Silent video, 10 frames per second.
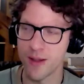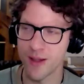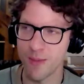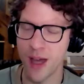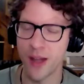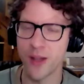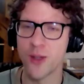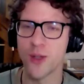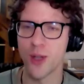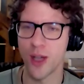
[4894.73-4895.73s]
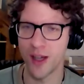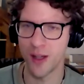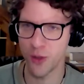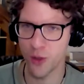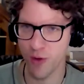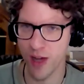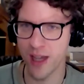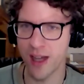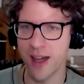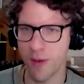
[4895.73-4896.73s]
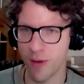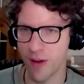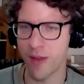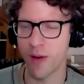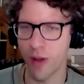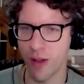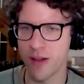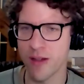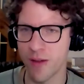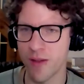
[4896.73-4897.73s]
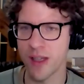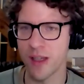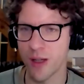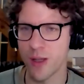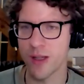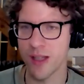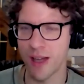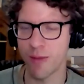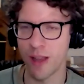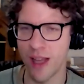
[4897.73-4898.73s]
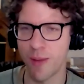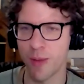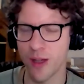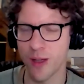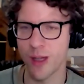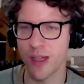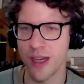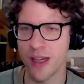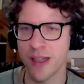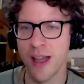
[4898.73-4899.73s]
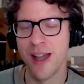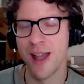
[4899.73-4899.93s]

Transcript: manage dry eye or other ocular surface conditions that rely on production of tears,